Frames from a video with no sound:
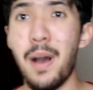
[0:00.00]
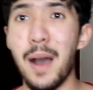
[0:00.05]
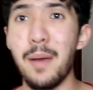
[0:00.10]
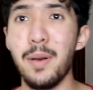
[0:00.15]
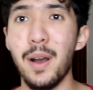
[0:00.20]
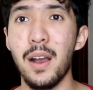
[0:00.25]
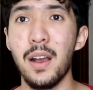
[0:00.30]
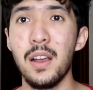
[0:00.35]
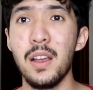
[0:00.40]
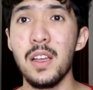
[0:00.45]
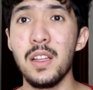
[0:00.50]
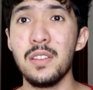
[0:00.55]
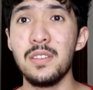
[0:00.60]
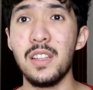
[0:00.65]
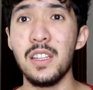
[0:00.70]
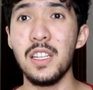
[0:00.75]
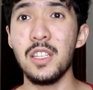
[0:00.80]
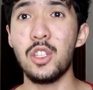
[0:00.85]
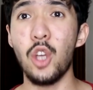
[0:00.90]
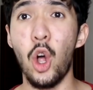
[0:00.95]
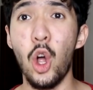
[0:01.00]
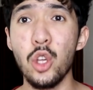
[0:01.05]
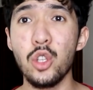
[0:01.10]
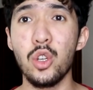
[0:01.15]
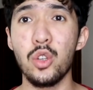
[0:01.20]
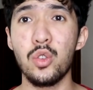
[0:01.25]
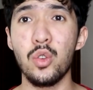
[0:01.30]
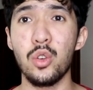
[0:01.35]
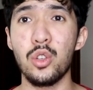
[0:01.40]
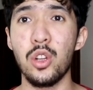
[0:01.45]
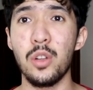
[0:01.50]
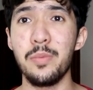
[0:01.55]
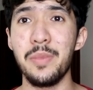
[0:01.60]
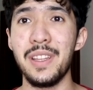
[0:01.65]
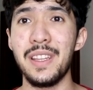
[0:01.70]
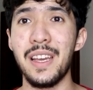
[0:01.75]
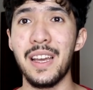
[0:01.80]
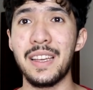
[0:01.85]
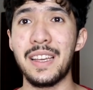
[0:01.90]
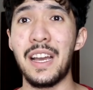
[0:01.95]
Baba, delete all your social
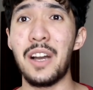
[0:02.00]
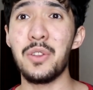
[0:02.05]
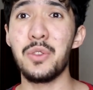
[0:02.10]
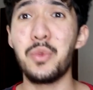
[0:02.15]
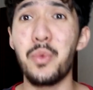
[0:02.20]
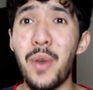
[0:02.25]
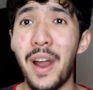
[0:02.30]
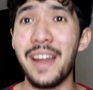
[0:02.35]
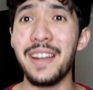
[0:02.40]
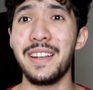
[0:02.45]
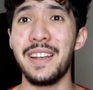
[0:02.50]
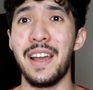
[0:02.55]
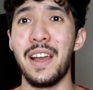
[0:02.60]
media accounts right